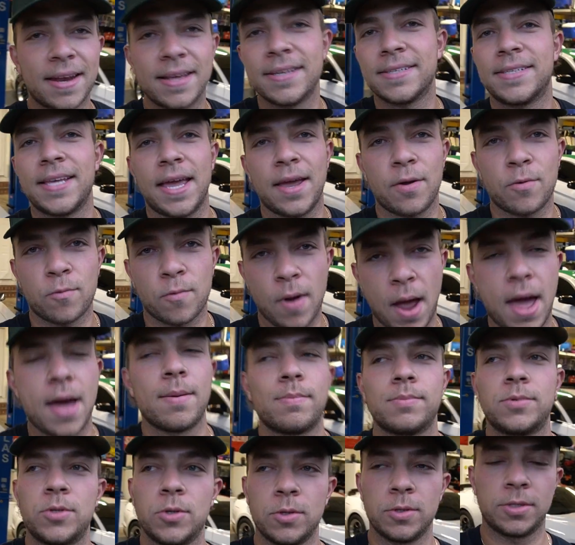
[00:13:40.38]
is a
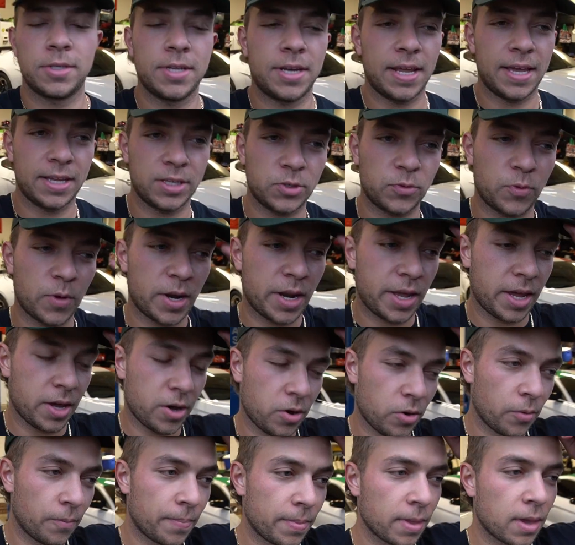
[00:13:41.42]
wrap to today's
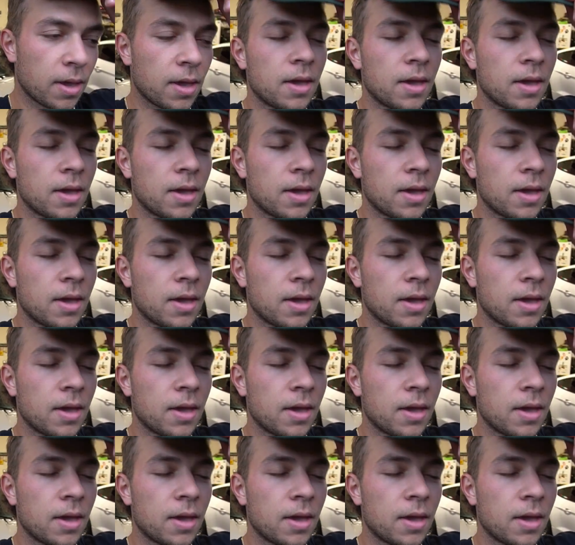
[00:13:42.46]
video.